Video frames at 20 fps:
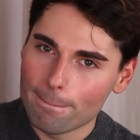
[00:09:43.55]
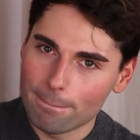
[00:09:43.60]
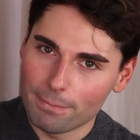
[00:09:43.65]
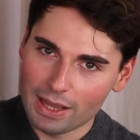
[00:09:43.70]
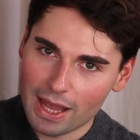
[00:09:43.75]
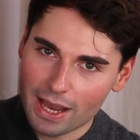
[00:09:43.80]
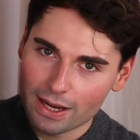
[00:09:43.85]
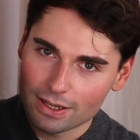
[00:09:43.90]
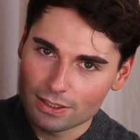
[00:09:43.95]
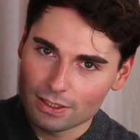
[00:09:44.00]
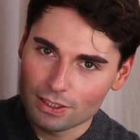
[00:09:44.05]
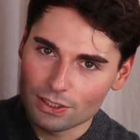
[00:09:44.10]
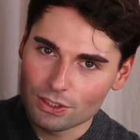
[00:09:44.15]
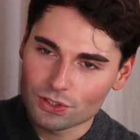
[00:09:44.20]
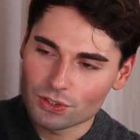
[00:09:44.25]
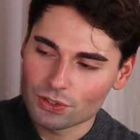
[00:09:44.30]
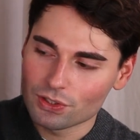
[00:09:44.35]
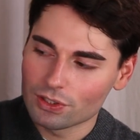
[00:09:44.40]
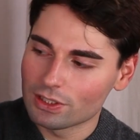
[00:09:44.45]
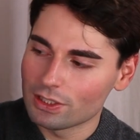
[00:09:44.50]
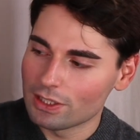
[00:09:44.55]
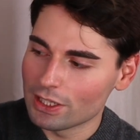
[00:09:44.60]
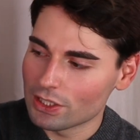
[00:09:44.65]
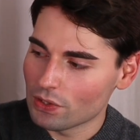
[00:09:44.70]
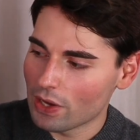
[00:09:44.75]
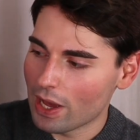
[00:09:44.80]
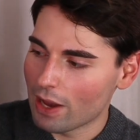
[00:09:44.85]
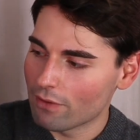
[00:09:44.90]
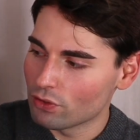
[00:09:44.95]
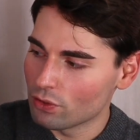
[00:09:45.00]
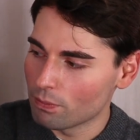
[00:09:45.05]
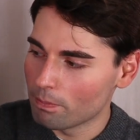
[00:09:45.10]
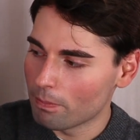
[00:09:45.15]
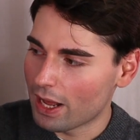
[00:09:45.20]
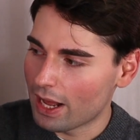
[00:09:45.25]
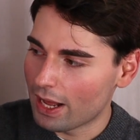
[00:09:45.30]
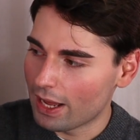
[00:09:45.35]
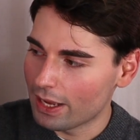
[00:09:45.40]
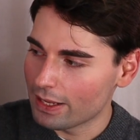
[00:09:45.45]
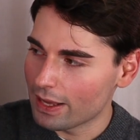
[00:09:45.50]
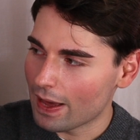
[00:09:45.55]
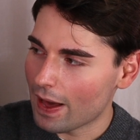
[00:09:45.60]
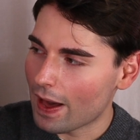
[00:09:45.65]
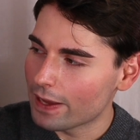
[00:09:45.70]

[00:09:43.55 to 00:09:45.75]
black t-shirt that you have to buy.